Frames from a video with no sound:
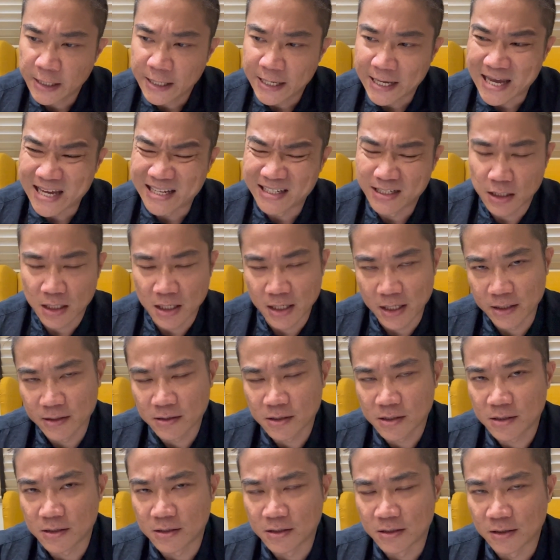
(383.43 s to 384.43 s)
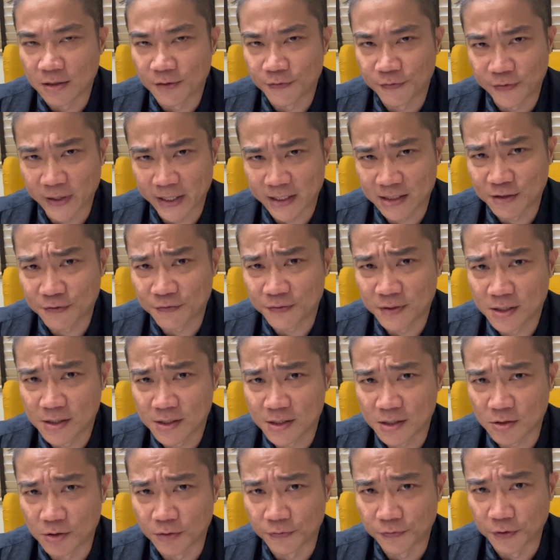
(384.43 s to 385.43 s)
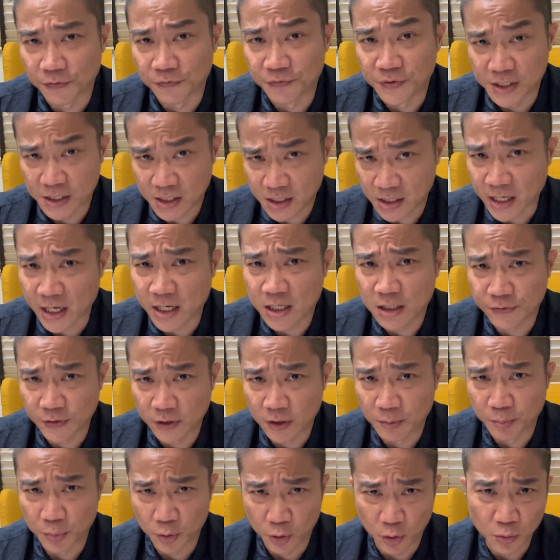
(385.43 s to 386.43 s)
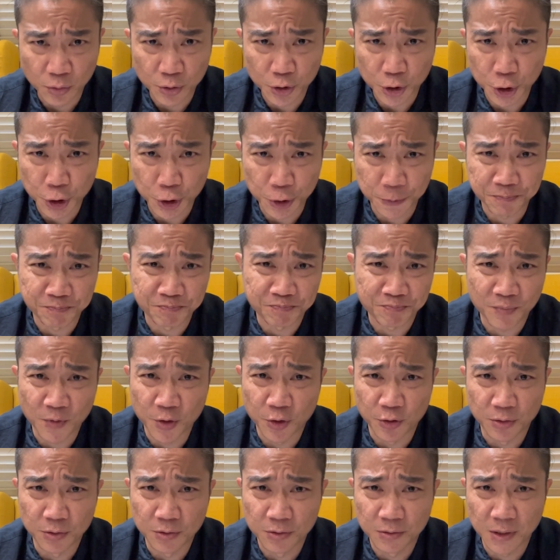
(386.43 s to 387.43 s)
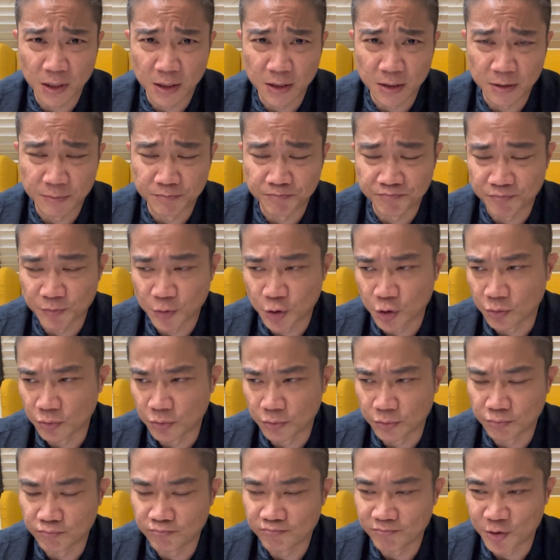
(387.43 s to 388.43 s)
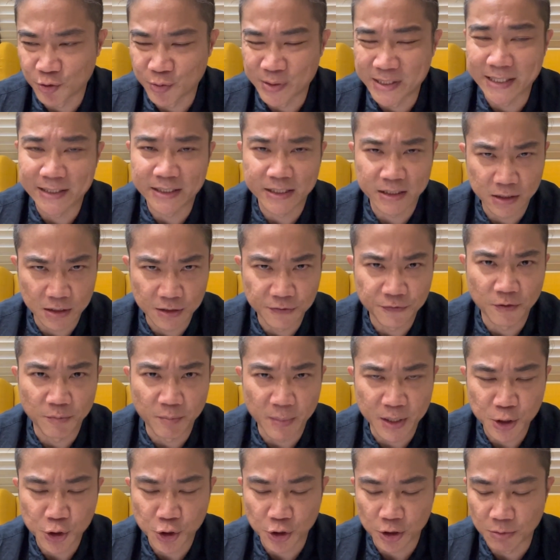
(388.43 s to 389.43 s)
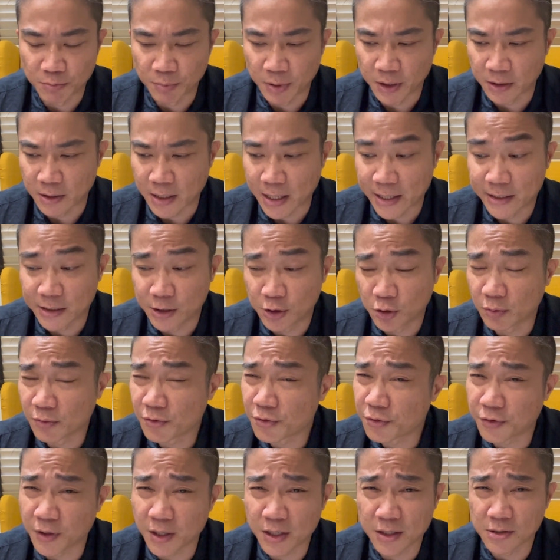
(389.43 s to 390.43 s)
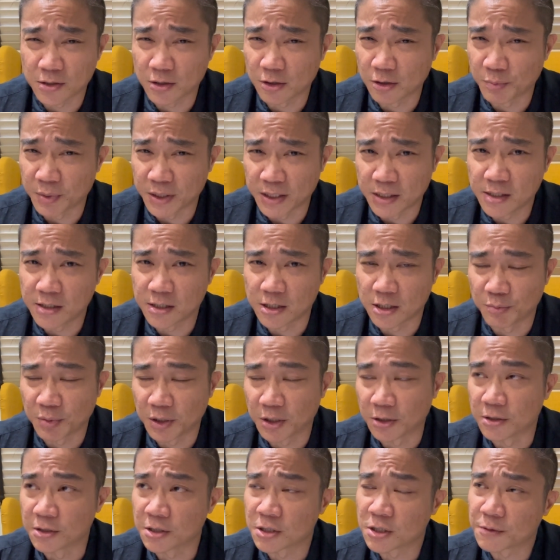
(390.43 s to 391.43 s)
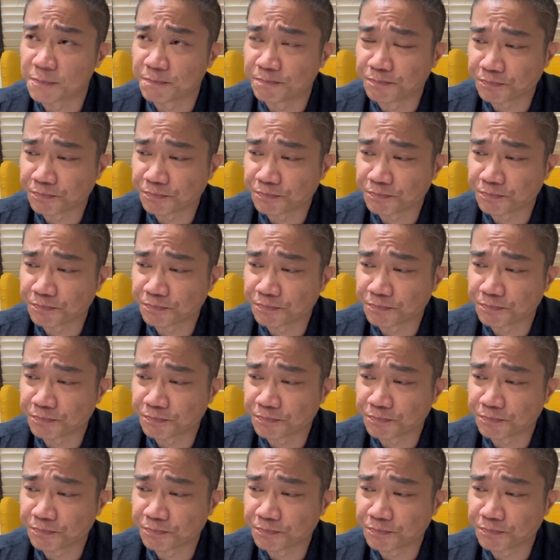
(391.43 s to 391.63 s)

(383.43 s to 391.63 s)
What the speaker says: enhance the effectiveness of this kind of an approach, to getting the information. But I don't think it's going to be easy because,